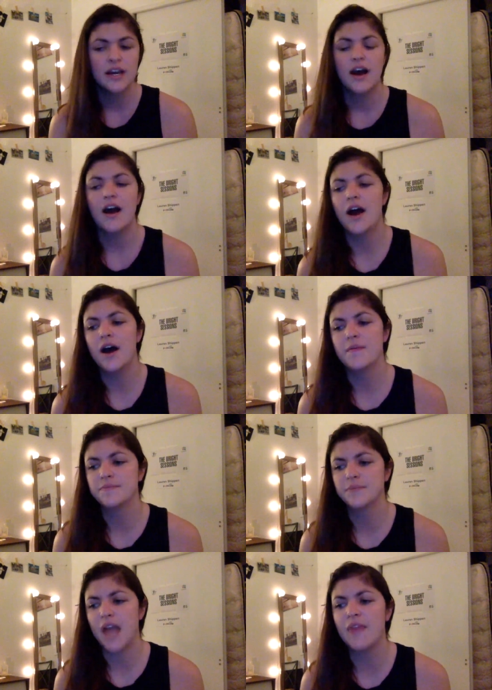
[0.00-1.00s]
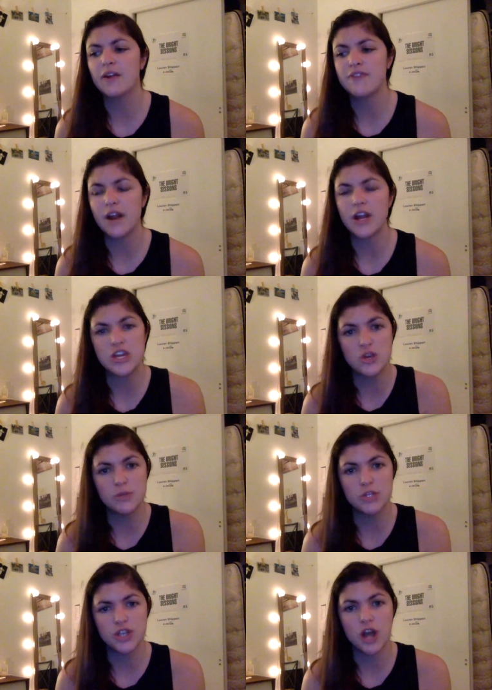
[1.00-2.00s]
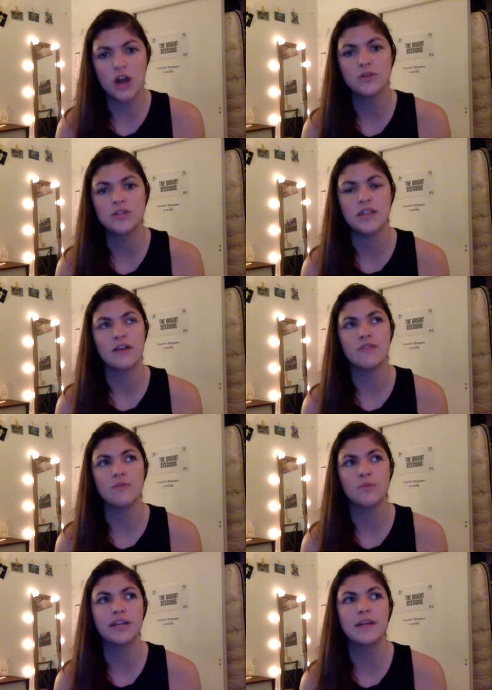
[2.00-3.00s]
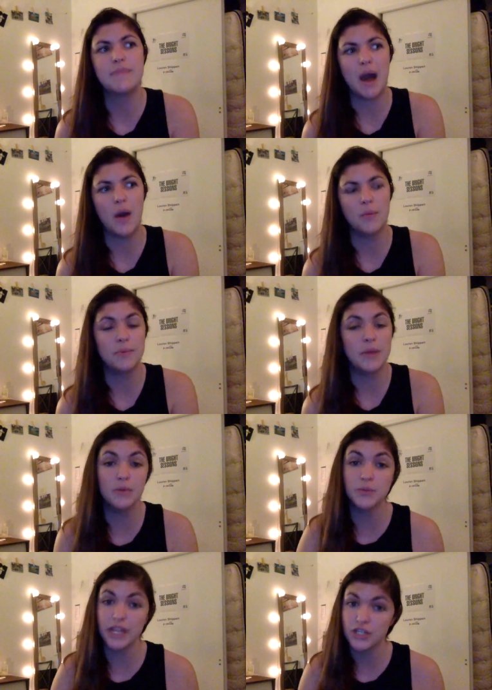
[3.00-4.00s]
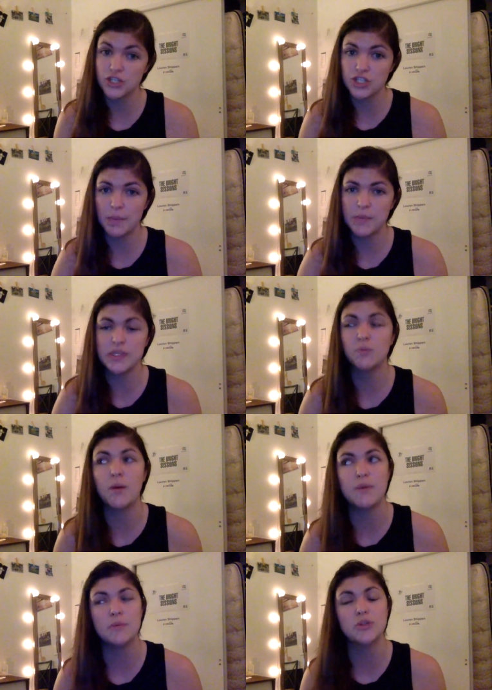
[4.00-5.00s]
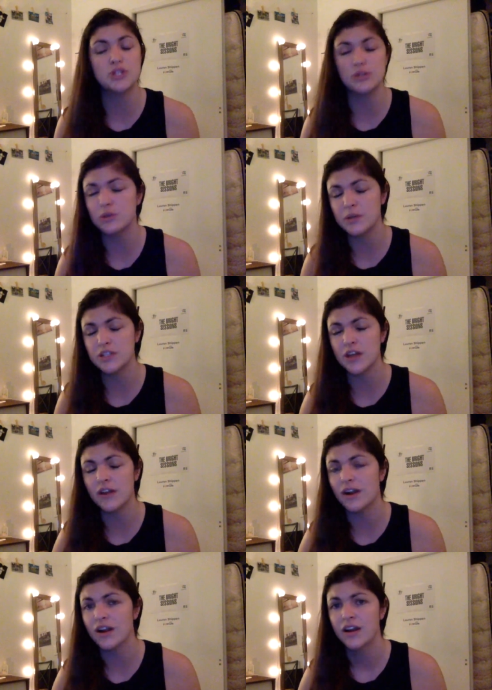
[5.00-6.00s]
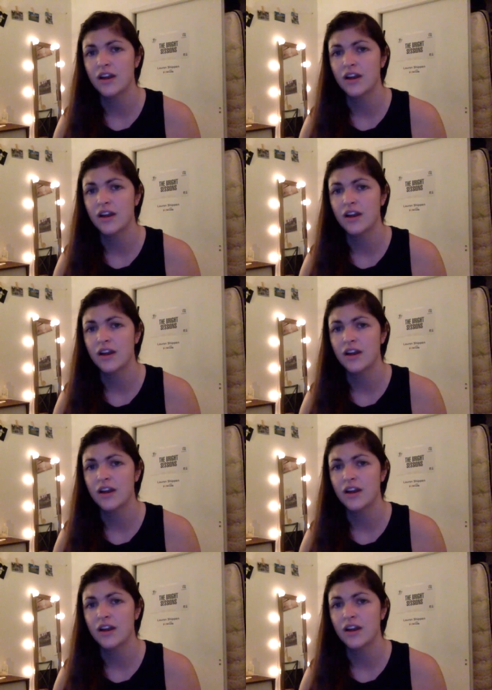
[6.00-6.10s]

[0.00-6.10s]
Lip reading: And they're very human shows, and they're really about people's relationships and what people do to each other